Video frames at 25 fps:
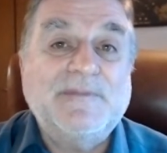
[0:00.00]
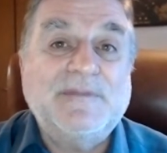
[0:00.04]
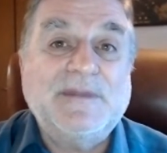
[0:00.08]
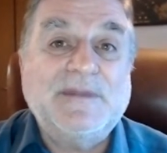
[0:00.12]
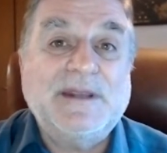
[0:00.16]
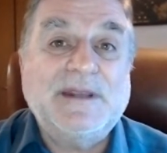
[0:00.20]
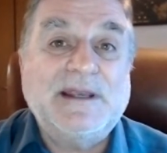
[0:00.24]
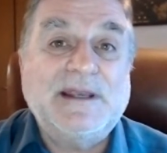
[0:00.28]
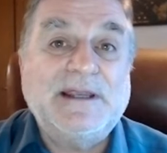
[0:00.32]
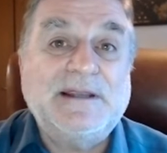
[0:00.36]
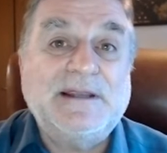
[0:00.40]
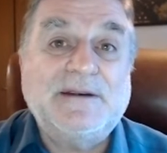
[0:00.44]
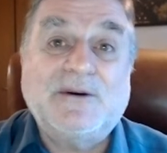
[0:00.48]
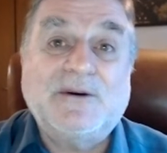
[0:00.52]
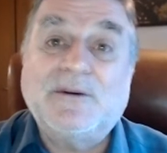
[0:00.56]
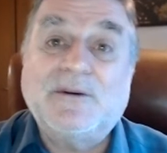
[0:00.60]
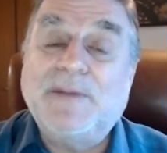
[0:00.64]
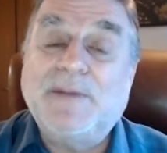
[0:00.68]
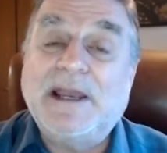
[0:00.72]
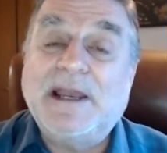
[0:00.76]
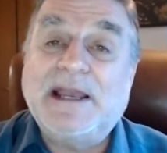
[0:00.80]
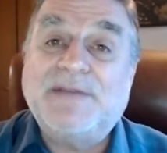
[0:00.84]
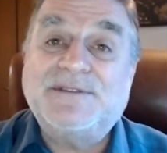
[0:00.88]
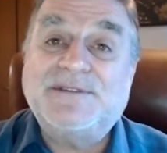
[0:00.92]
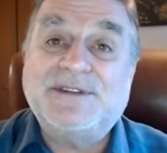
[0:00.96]
in or
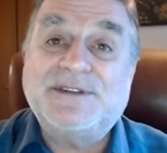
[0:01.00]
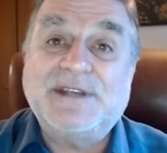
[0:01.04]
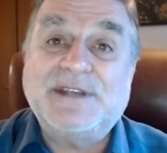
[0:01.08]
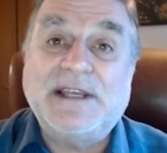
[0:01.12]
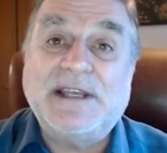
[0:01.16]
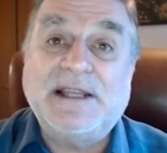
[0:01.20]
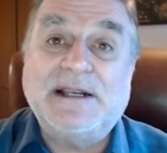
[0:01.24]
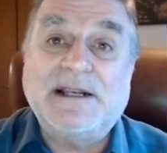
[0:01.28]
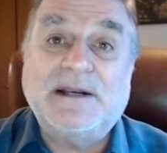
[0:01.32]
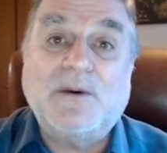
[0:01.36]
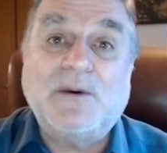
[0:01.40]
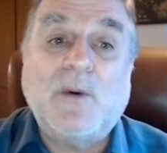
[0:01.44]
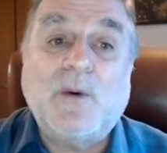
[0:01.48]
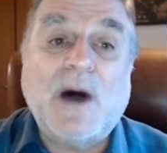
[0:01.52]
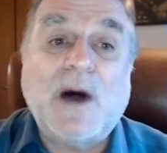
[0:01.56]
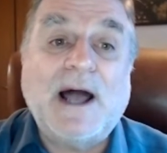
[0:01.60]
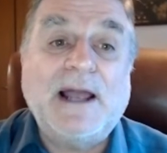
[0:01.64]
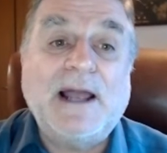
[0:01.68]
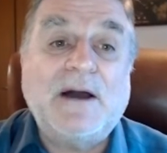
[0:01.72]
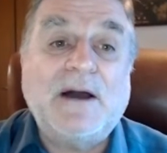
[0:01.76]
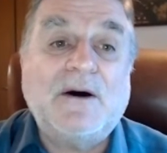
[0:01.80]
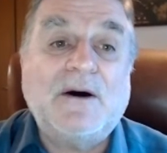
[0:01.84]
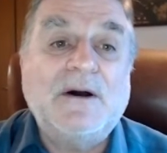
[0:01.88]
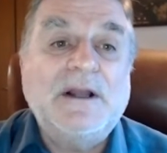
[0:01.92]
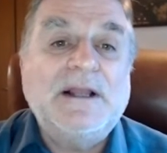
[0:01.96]
may have seen in a
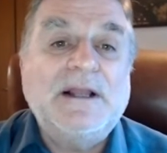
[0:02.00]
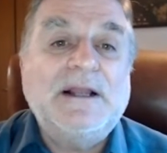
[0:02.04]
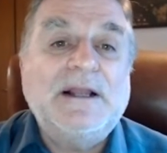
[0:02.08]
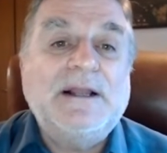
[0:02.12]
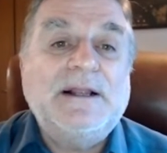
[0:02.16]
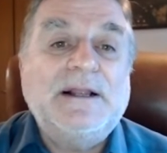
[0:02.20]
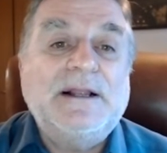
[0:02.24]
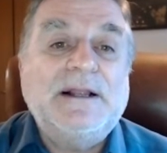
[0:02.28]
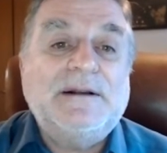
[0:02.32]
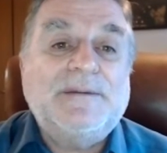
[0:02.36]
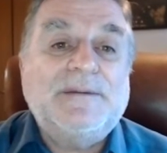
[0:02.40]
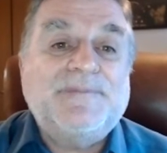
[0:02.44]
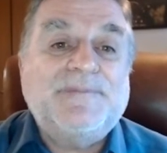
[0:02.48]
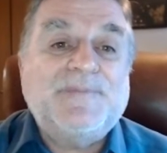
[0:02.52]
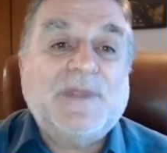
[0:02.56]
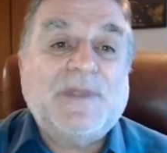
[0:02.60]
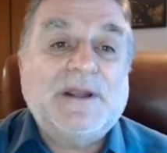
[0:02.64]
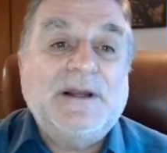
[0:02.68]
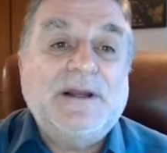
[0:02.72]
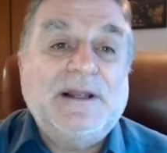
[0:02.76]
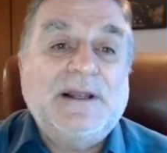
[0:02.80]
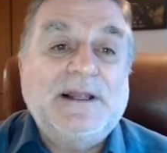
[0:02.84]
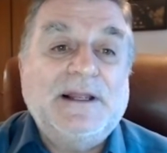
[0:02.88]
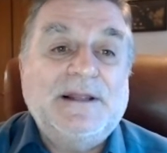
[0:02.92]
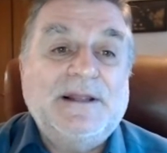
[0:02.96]
while.
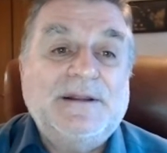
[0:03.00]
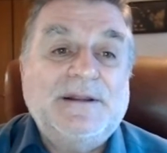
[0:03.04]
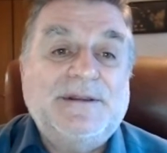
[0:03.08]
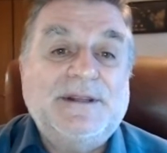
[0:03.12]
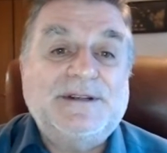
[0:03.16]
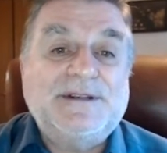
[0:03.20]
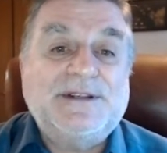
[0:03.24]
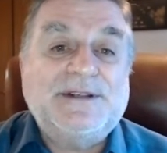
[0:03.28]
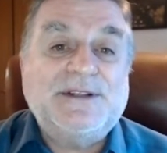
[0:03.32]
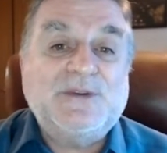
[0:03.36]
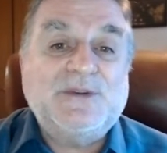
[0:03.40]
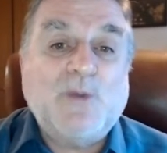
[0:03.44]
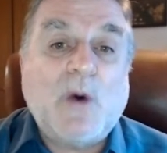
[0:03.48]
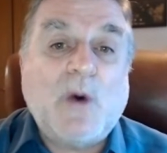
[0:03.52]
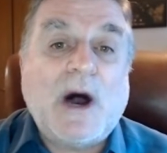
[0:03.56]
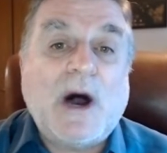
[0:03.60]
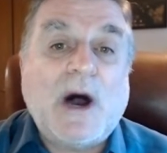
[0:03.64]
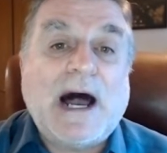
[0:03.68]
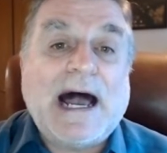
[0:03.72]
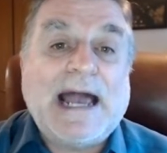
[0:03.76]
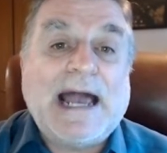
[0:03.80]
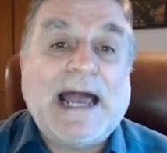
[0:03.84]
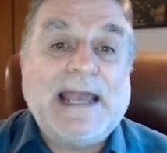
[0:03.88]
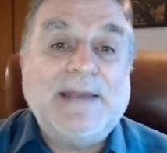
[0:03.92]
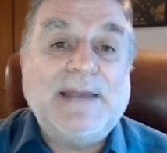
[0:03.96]
This is
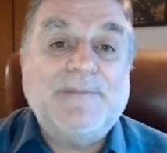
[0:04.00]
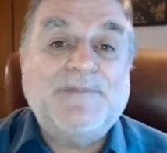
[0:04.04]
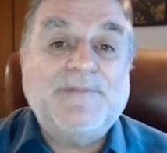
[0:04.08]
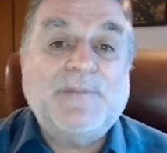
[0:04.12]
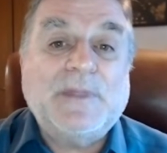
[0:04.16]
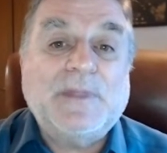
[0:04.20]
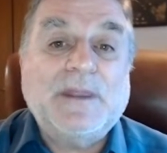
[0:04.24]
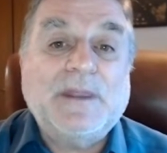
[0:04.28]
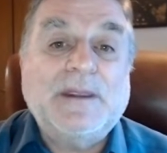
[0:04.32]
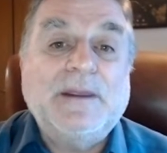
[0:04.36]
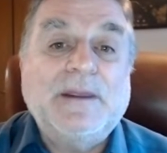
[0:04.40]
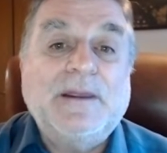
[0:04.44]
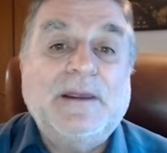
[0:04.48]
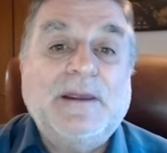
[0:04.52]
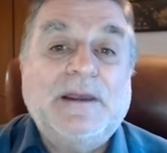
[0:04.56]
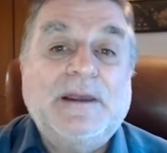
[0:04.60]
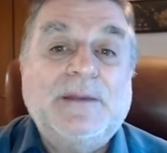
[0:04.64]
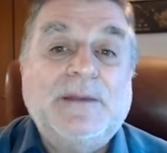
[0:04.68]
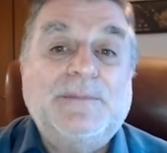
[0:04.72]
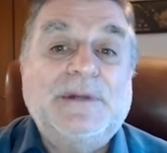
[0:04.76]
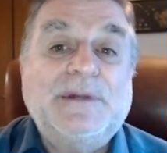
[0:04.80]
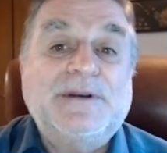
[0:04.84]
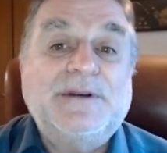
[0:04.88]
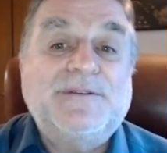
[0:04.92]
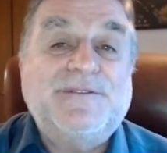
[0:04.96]
why.
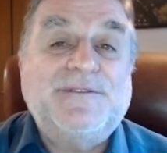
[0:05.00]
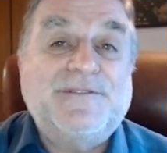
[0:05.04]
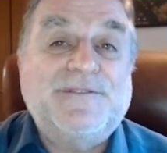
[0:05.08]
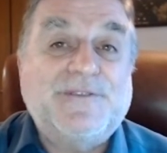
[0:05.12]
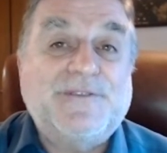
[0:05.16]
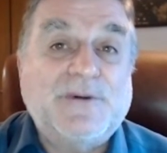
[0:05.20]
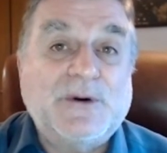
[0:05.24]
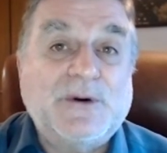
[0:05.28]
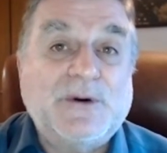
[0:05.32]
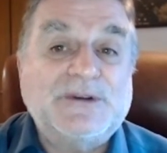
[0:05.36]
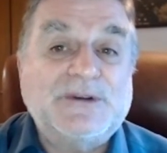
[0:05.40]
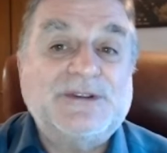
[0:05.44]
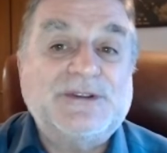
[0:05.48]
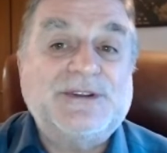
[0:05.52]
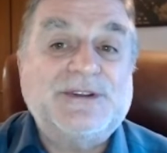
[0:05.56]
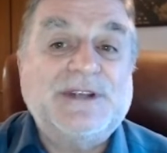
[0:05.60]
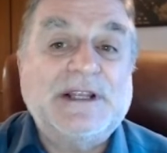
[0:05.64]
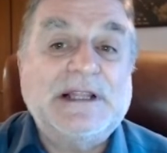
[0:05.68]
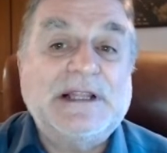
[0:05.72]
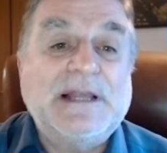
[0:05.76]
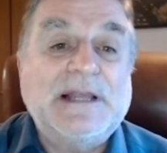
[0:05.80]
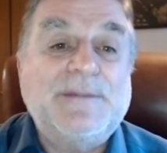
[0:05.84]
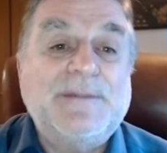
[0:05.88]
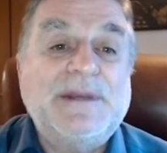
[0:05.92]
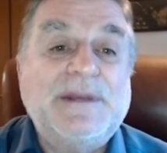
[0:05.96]
But first,
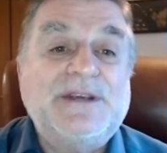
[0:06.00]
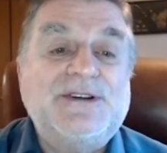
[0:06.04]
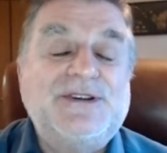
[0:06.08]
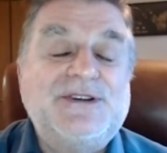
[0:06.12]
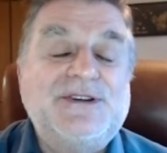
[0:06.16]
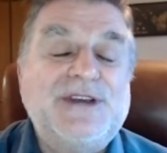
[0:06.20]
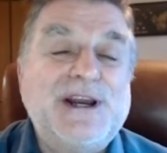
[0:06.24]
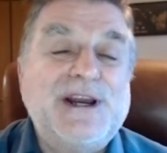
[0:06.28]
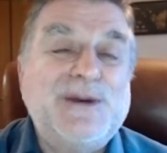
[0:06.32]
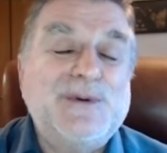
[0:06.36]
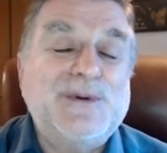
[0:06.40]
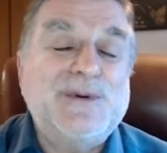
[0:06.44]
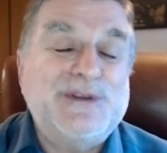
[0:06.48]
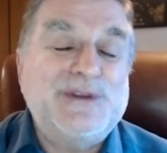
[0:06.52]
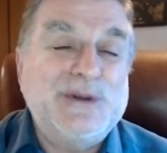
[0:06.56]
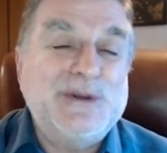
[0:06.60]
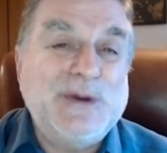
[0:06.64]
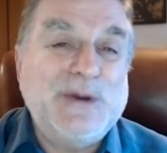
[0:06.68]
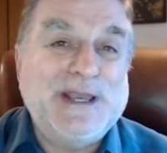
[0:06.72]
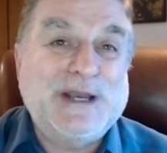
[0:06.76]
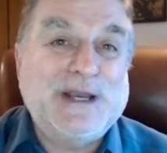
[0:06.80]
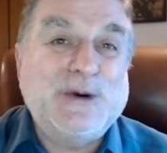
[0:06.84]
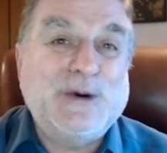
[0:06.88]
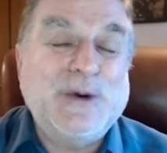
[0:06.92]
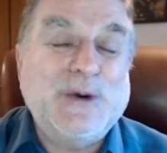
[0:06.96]
let me share with
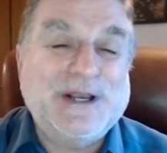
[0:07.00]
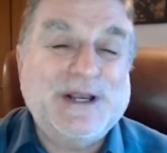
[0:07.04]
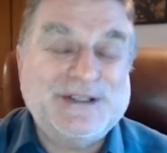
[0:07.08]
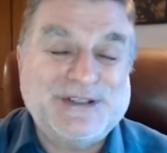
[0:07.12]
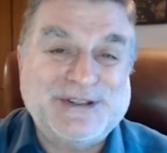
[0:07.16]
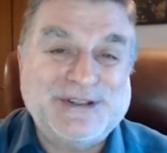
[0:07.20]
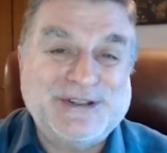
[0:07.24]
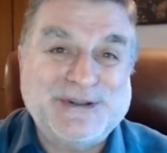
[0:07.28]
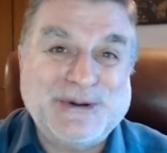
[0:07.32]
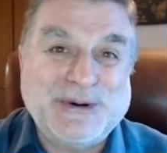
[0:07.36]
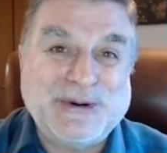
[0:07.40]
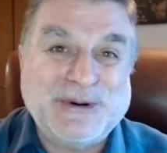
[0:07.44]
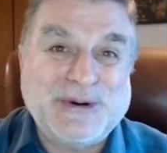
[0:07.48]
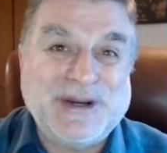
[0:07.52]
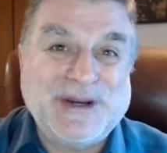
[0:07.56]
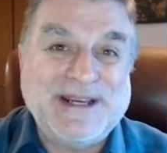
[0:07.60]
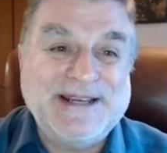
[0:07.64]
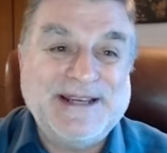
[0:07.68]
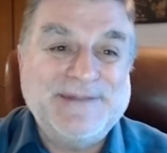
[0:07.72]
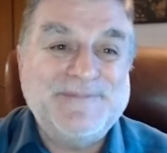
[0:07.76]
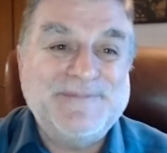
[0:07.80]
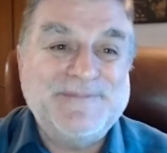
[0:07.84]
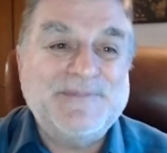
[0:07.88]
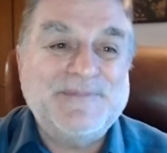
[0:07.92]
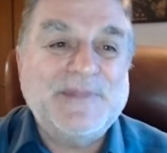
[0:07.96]
you a quick
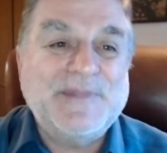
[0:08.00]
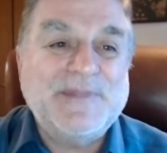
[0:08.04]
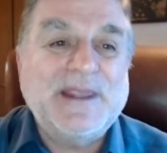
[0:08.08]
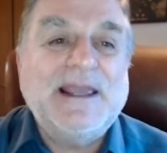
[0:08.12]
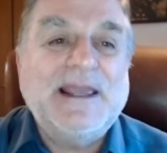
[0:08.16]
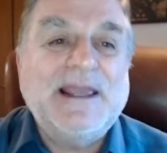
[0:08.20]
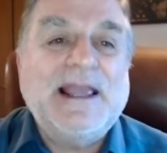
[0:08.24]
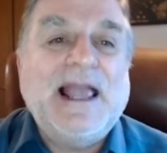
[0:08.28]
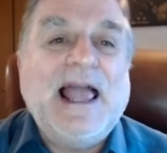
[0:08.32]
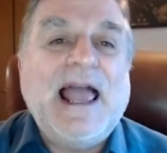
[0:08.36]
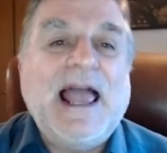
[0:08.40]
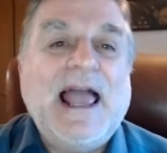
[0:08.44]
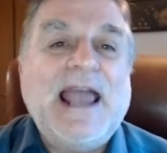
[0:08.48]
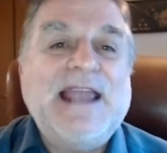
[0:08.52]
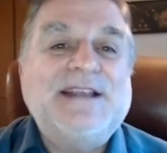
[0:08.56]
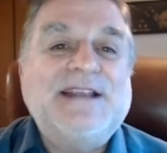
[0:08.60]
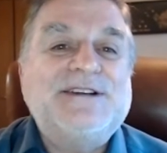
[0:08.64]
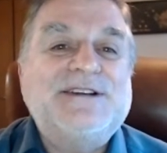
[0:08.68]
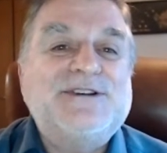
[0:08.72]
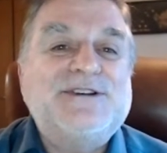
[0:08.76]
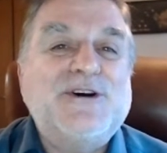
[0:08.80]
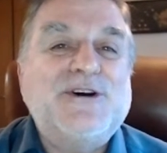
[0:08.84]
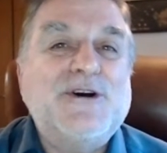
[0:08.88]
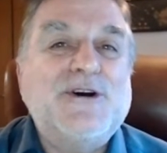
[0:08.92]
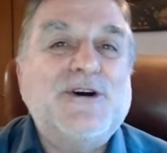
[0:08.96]
story. A
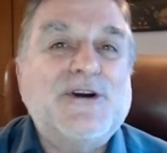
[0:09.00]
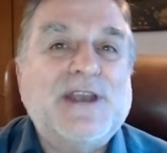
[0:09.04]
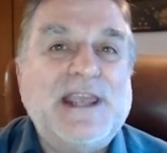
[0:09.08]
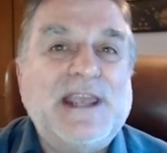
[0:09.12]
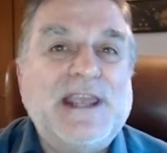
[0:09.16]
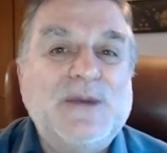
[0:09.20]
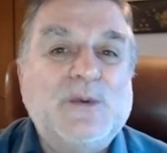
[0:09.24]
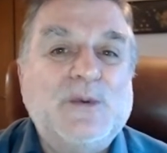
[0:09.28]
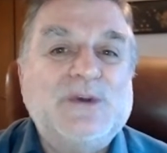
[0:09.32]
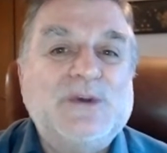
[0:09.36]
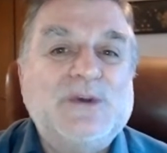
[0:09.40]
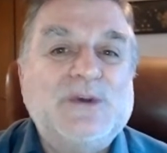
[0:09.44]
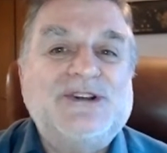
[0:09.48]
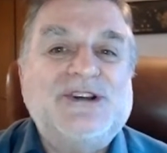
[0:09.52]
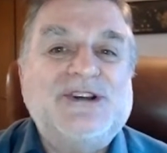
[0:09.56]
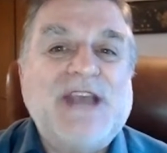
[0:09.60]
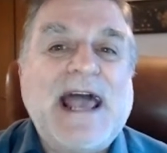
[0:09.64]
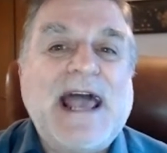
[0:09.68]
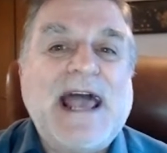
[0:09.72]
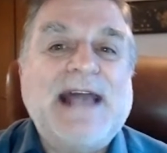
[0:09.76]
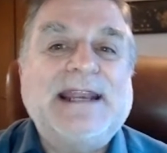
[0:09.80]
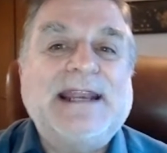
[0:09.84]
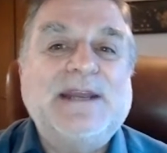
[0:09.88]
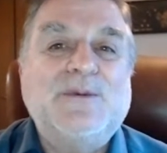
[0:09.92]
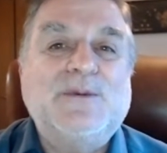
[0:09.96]
turkey was
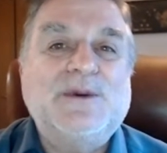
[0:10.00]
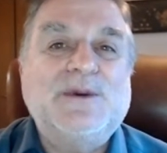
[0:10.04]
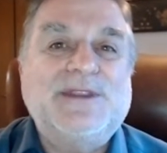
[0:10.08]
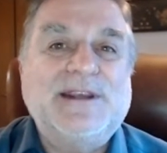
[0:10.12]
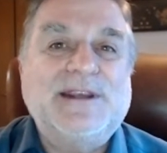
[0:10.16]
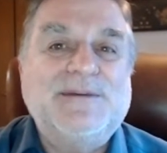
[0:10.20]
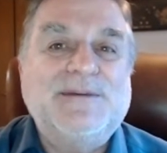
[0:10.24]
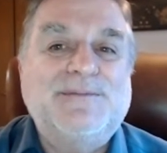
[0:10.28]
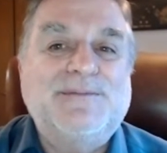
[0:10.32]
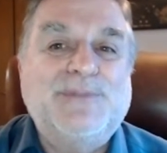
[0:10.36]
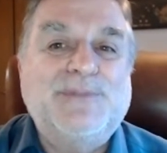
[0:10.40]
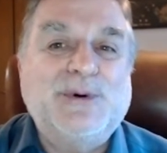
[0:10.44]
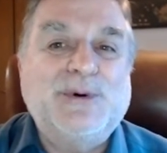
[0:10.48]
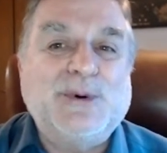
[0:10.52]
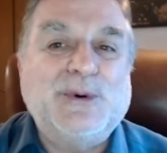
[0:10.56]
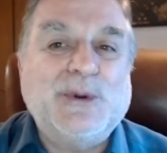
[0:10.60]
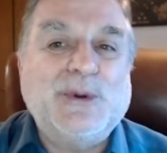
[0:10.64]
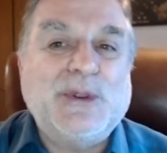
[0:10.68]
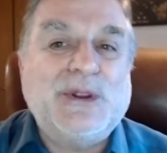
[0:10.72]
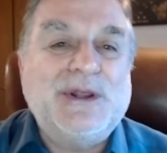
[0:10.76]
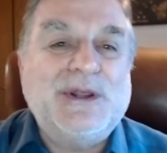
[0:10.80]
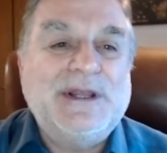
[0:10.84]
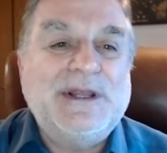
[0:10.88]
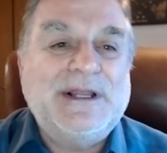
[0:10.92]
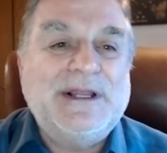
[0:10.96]
chatting with a bull.